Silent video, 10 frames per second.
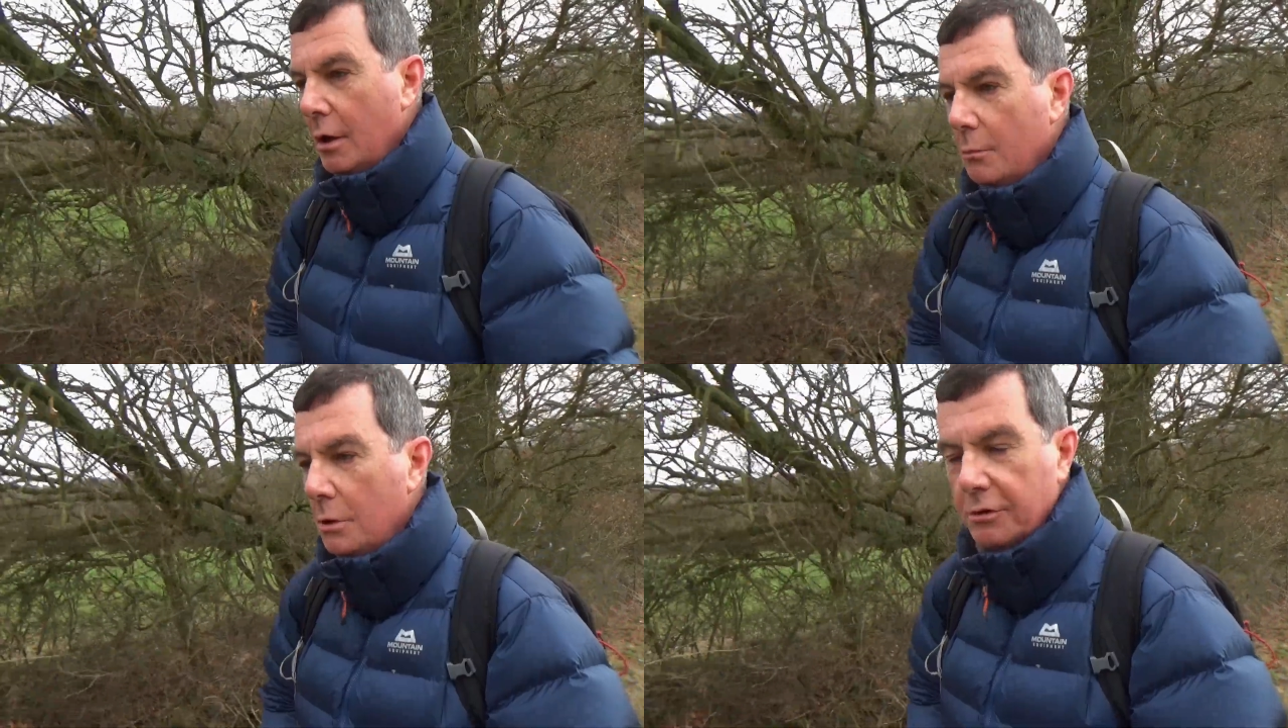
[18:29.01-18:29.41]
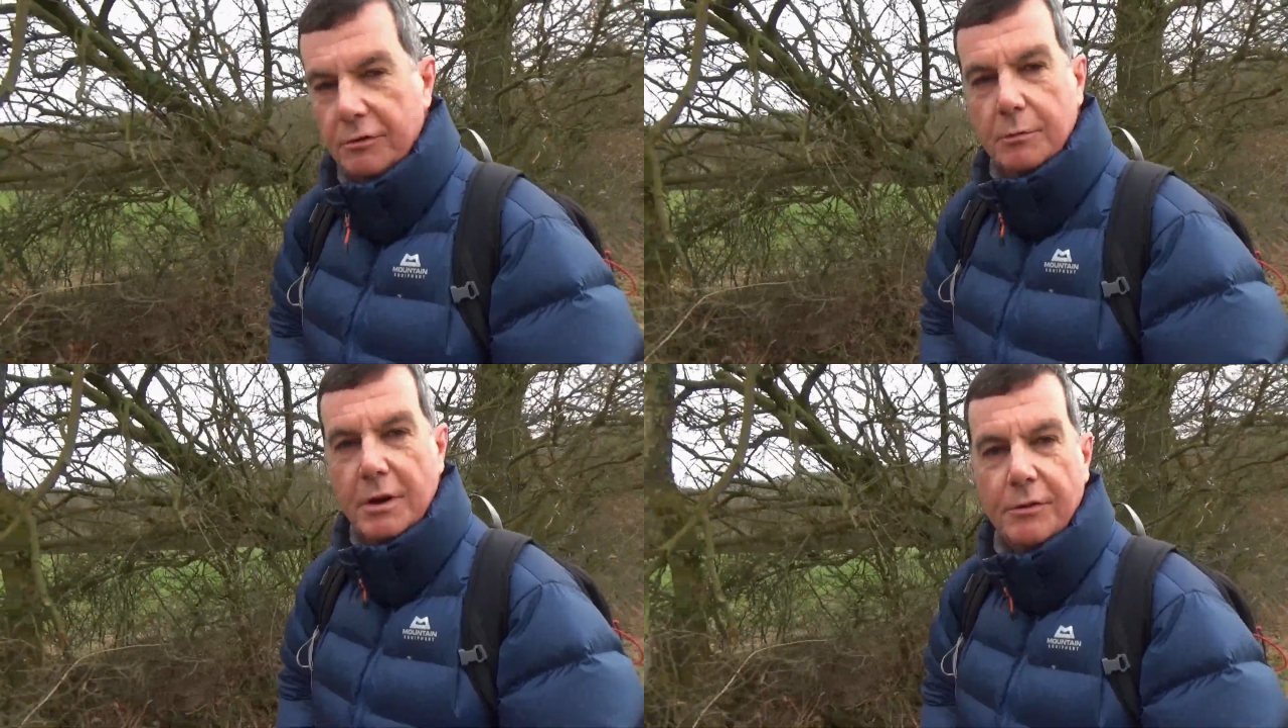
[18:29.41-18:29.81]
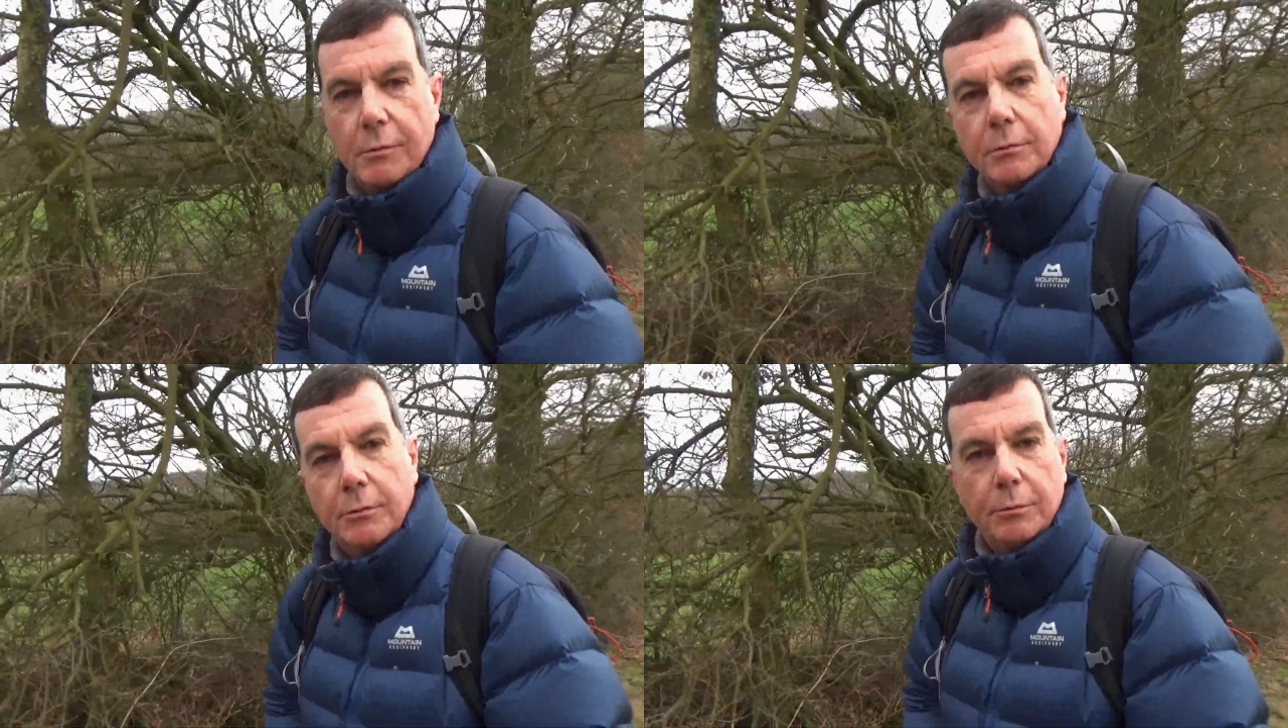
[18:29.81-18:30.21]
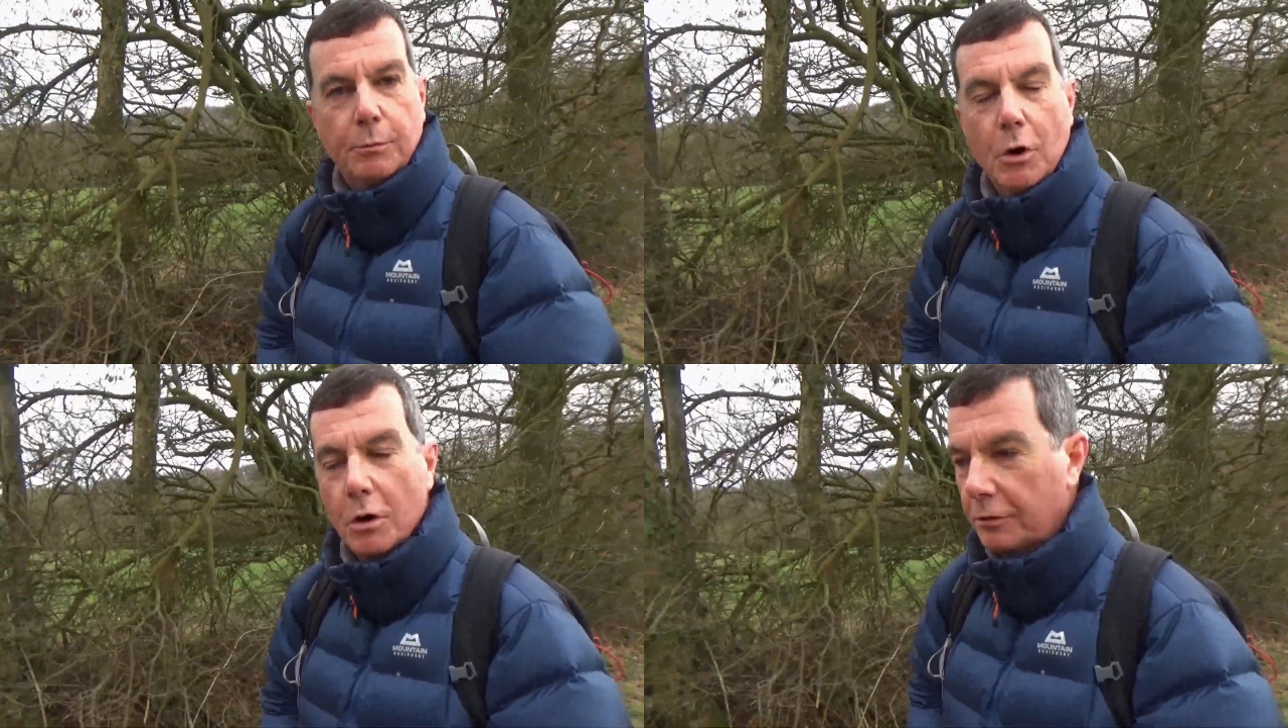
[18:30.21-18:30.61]
music from different
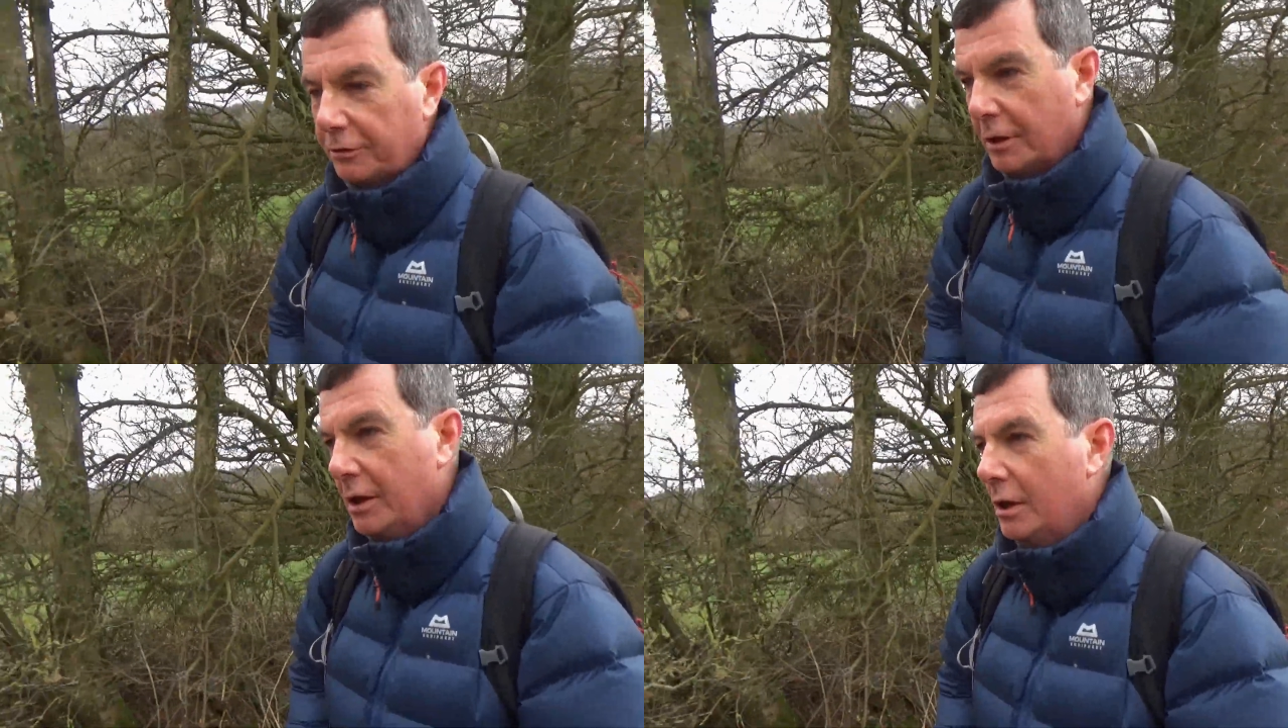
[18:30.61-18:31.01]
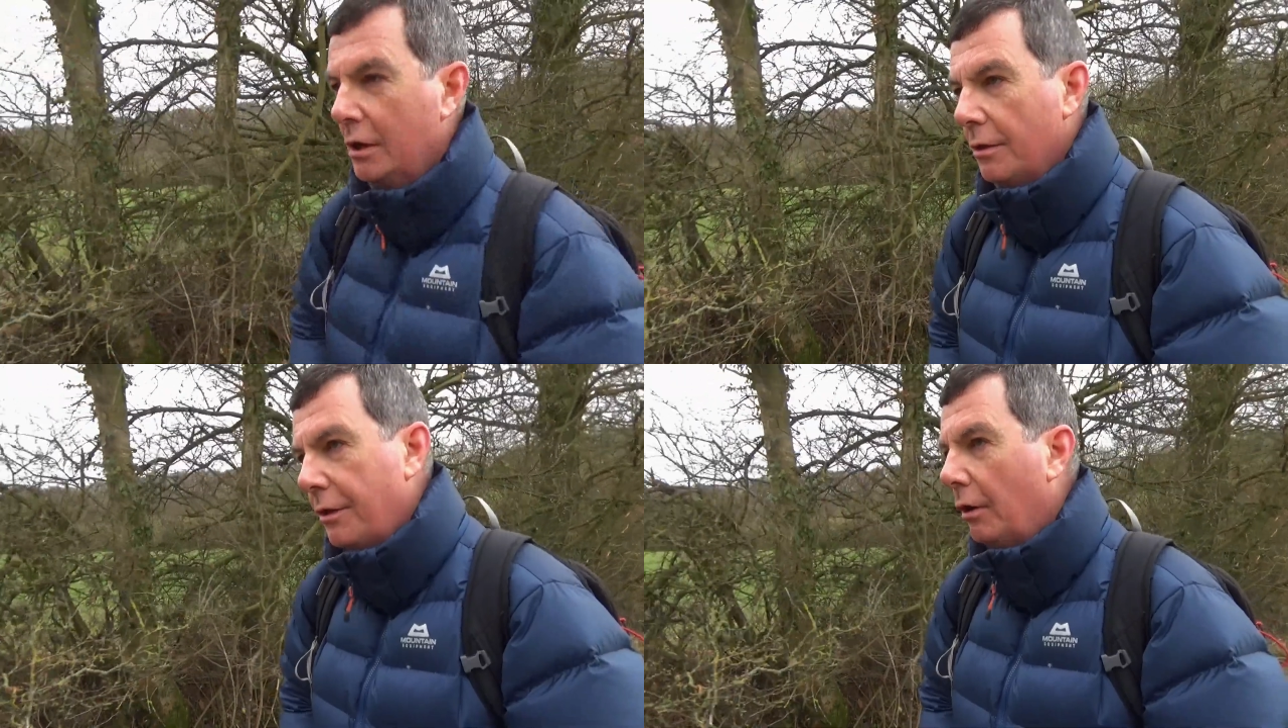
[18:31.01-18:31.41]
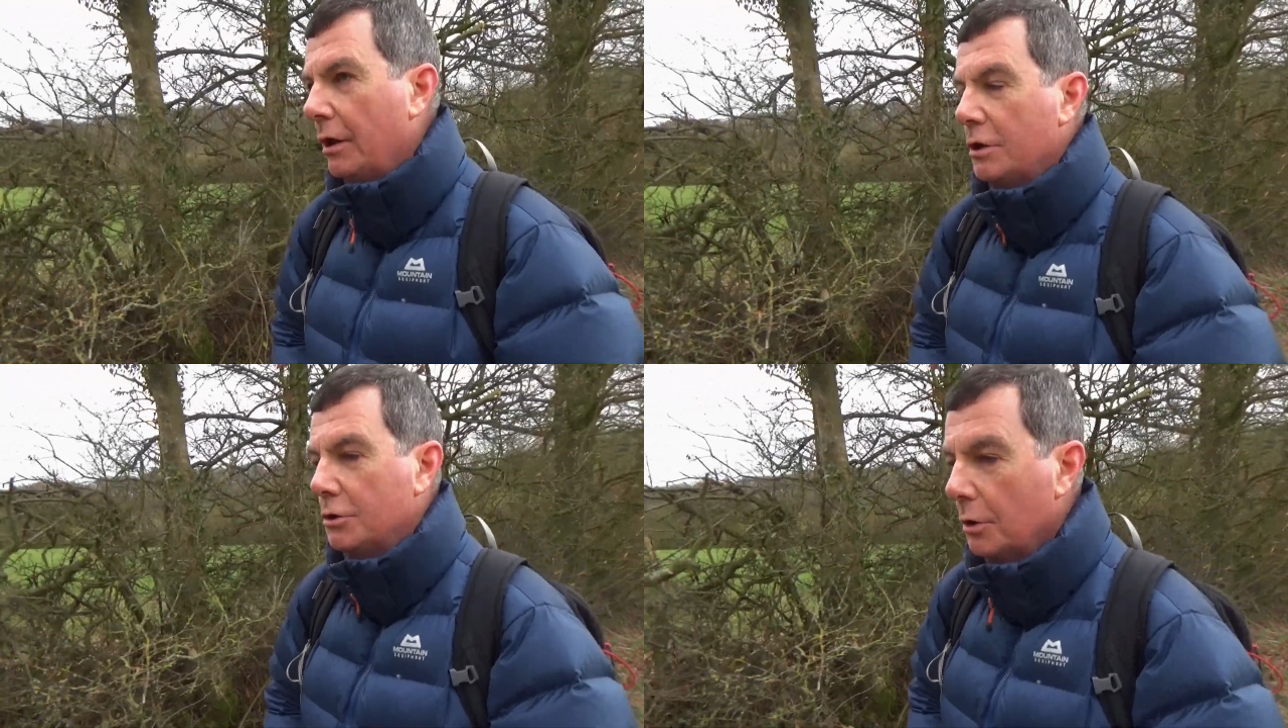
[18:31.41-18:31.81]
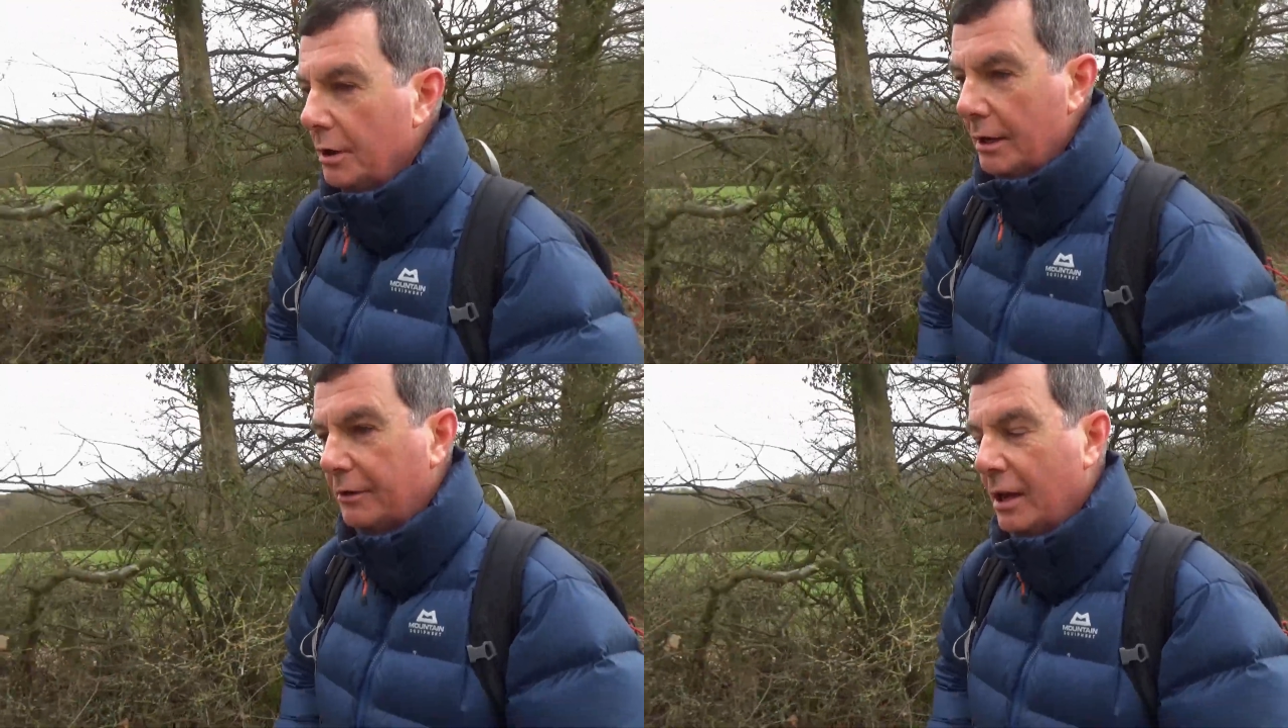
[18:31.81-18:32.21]
books. Thoroughly enjoyed
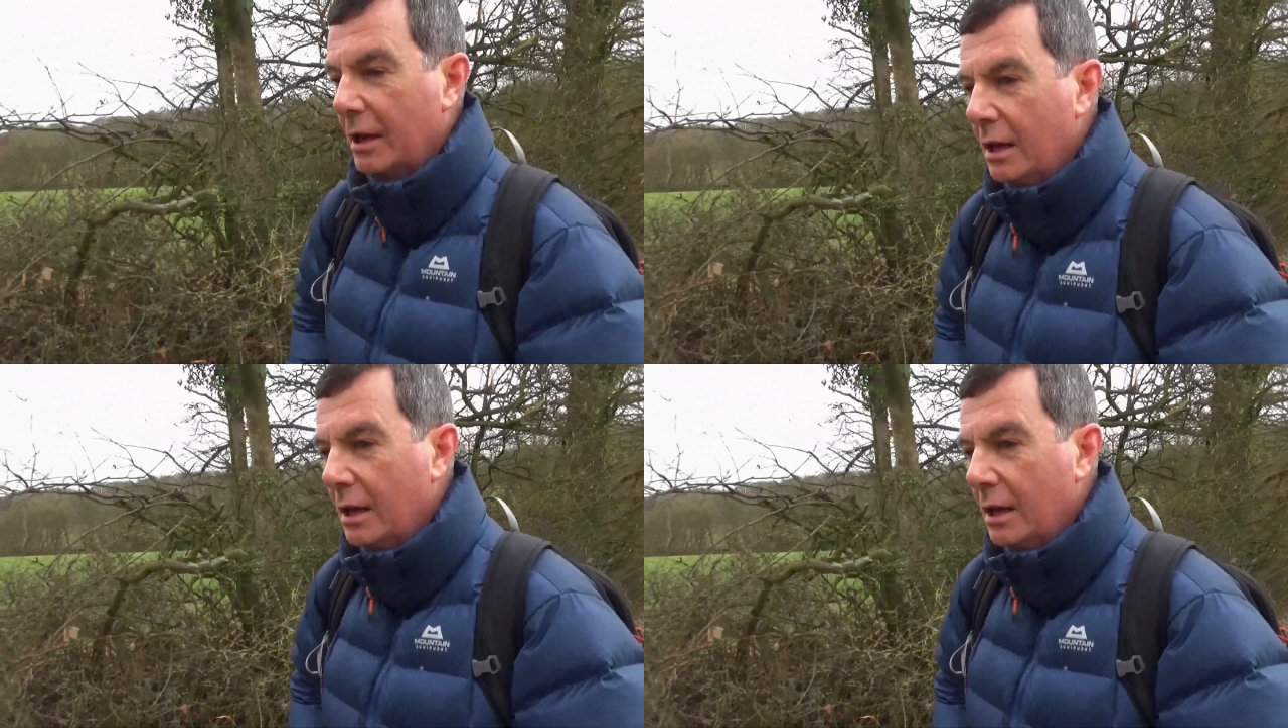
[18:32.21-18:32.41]
it.